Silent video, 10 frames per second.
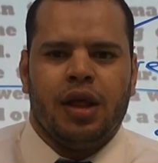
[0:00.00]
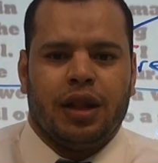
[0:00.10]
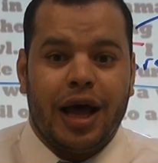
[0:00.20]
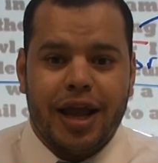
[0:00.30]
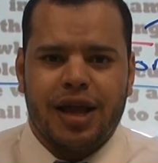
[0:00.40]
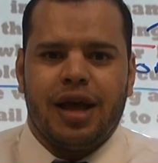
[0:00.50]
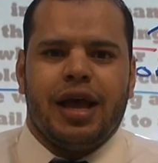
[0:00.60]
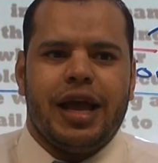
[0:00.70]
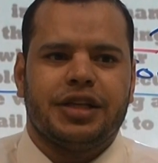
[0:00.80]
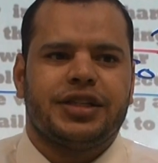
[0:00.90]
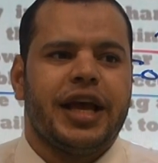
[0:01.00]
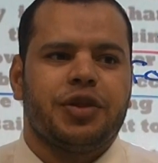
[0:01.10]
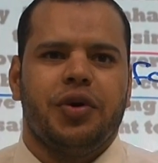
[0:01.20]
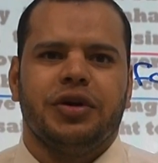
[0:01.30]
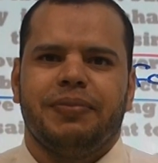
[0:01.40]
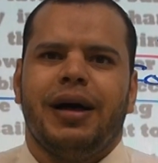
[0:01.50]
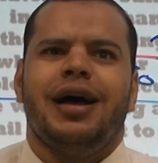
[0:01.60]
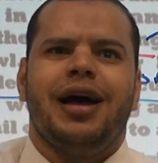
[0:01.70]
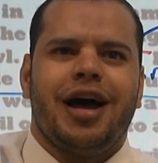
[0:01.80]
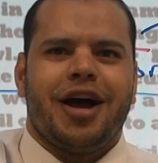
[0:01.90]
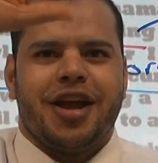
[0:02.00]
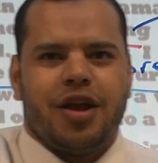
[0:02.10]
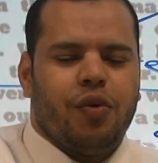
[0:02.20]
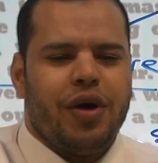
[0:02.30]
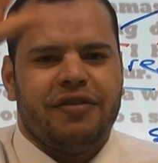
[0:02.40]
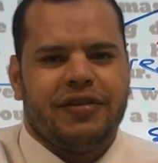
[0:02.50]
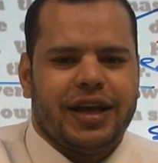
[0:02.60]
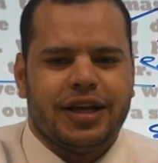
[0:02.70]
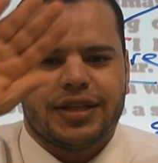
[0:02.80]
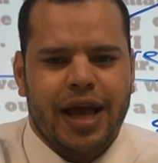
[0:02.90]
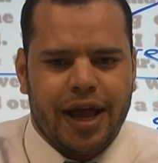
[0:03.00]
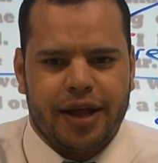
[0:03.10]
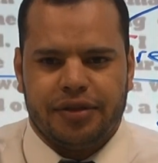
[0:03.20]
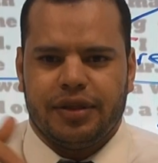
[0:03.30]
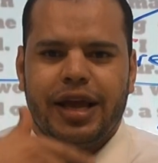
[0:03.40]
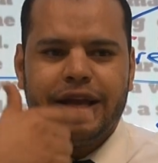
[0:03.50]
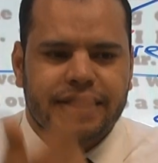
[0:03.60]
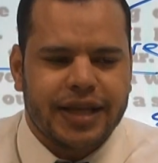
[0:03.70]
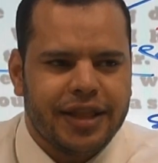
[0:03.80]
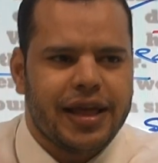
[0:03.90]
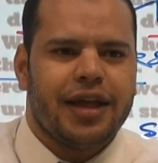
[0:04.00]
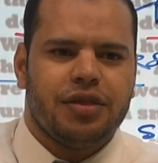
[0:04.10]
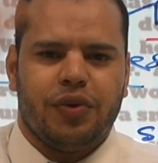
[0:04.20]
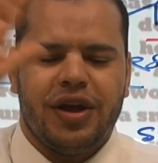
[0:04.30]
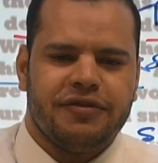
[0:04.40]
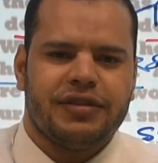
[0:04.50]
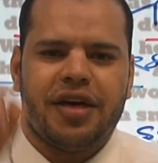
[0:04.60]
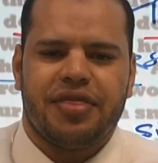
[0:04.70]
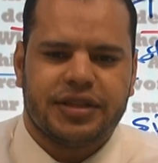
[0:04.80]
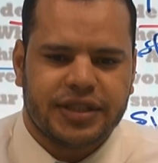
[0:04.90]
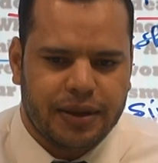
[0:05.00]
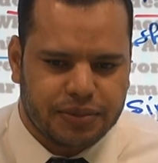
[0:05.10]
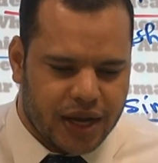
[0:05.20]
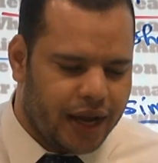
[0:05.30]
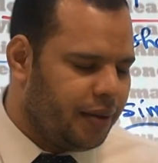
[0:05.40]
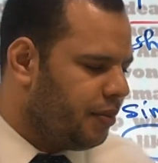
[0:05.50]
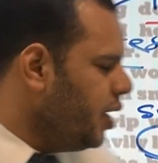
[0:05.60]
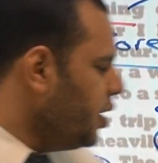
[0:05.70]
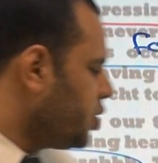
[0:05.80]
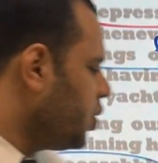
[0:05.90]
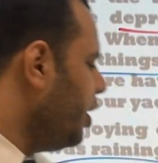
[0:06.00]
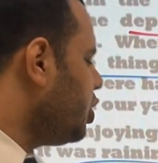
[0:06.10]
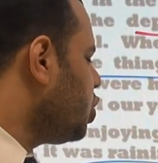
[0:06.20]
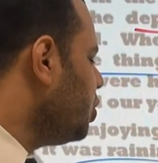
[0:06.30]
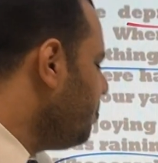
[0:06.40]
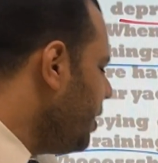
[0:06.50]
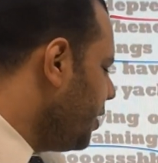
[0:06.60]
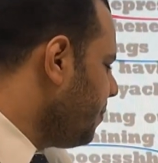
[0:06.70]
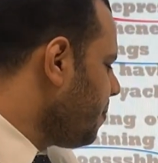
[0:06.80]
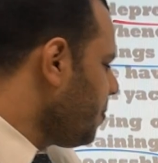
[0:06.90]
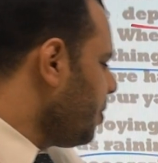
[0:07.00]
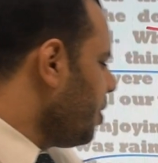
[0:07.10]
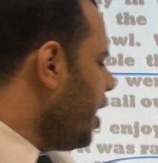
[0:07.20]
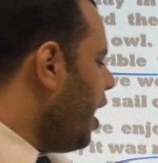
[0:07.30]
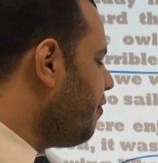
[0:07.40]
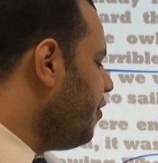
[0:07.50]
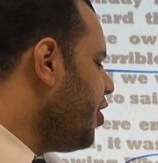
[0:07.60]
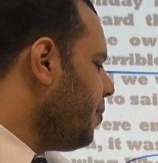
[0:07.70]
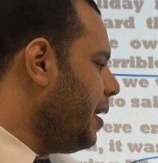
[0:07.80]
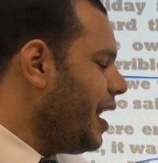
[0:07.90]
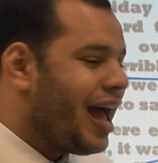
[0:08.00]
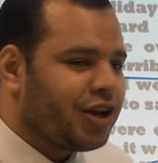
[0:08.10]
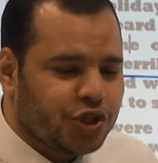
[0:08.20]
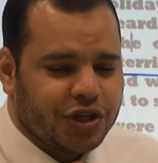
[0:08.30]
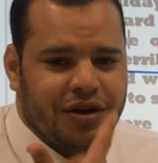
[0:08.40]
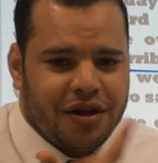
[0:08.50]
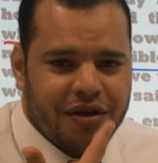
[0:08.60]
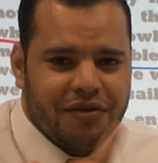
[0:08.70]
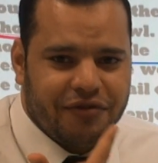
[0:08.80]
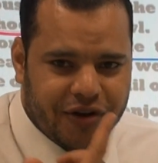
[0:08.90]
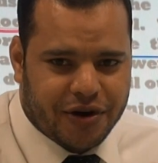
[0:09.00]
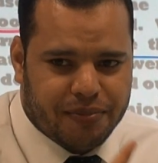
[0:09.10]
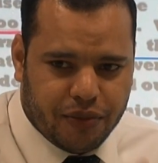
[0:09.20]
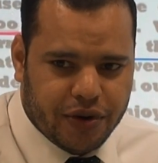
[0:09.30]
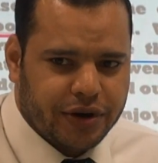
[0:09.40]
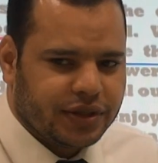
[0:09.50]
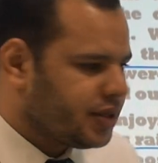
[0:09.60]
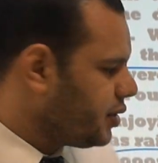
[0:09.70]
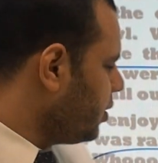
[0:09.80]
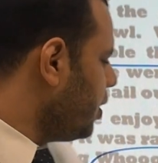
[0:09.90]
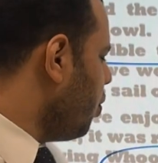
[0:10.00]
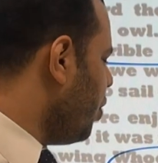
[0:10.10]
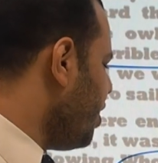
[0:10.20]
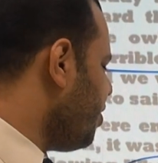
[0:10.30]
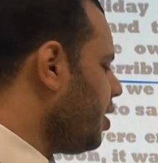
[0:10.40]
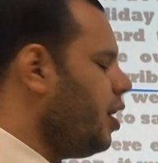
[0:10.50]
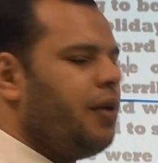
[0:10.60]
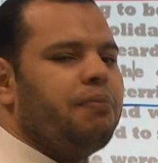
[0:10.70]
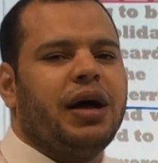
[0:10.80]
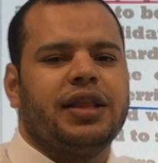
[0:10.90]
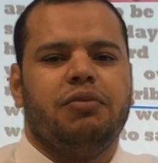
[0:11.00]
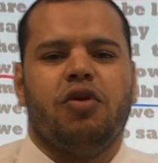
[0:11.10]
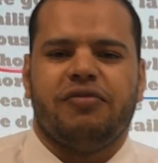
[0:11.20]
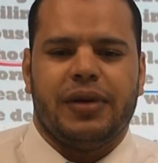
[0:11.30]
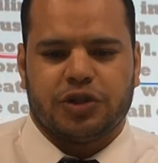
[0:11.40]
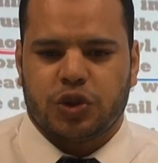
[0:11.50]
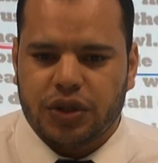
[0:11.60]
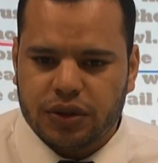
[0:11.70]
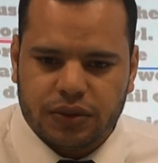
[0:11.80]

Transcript: Like he said goodbye, waving his hand. He said and waved at the same time. So it should be a verbal action, verb, words, with body movement.